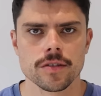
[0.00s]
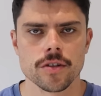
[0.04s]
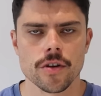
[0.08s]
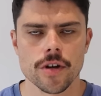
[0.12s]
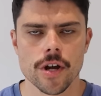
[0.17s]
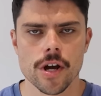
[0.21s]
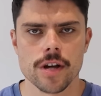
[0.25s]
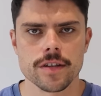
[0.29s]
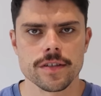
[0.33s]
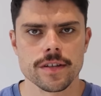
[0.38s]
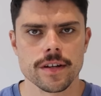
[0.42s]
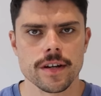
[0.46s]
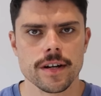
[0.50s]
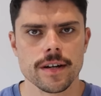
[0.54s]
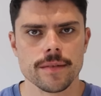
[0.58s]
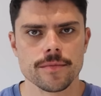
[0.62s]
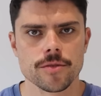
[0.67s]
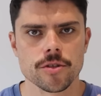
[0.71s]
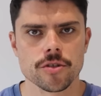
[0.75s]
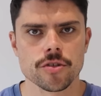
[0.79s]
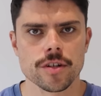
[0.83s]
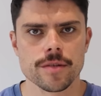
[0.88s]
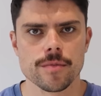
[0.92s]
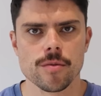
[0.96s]
Sorry guys, I'm
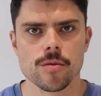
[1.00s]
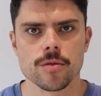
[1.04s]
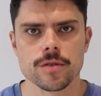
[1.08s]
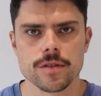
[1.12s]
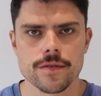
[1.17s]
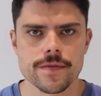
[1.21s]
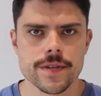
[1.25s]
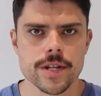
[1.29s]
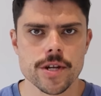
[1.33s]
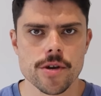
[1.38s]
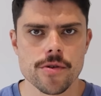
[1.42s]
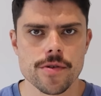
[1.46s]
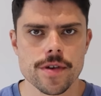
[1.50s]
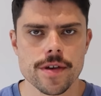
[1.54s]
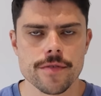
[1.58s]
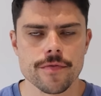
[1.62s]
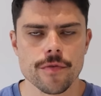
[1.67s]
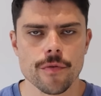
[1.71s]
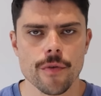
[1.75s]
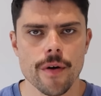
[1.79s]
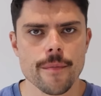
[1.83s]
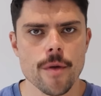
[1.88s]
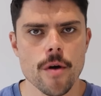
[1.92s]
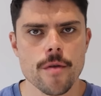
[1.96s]
just going to pause the video there
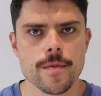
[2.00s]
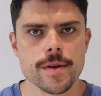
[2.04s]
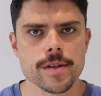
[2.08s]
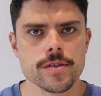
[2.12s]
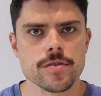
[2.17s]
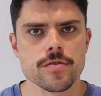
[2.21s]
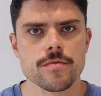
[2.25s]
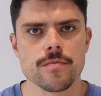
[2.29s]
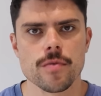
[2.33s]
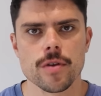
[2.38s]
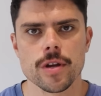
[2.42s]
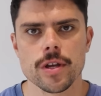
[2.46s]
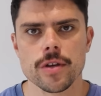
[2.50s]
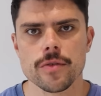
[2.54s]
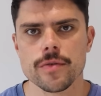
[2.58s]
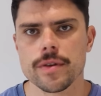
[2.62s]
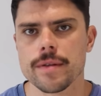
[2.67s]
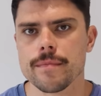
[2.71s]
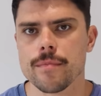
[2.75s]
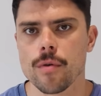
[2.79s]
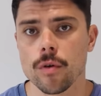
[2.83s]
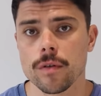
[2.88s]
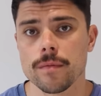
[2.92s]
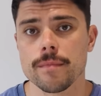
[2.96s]
for one moment to bring you
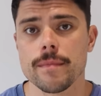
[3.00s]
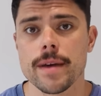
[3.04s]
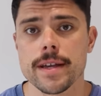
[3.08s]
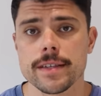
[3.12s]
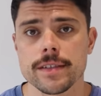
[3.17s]
an important